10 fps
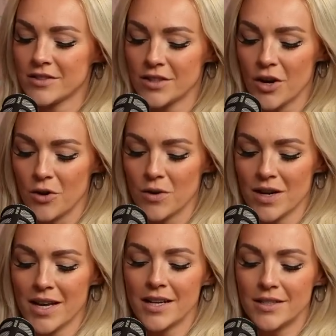So
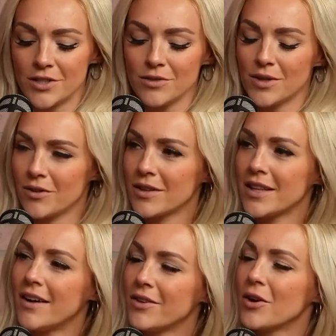did you know that they
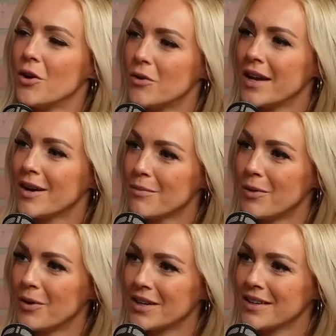have their own airport?